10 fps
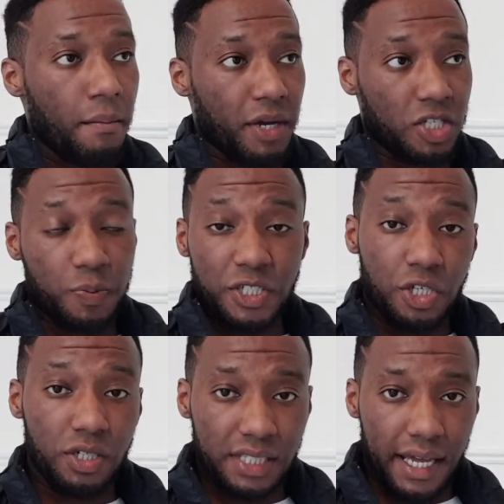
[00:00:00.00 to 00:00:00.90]
Because
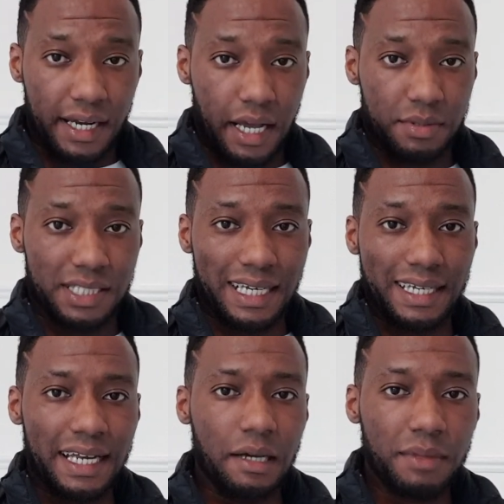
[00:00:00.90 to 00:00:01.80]
especially on dating apps, the
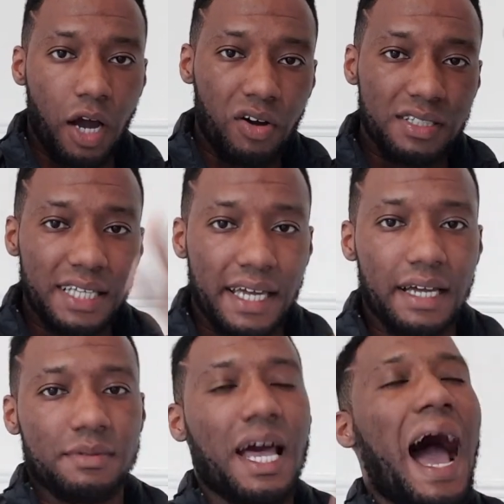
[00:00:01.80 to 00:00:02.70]
girl them that are on
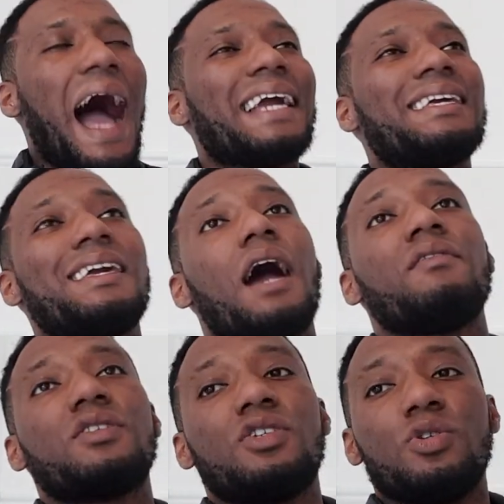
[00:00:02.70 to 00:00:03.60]
dating apps I
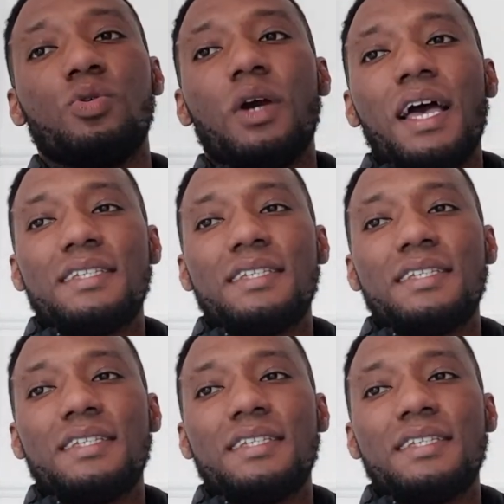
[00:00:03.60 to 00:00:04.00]
guarantee you,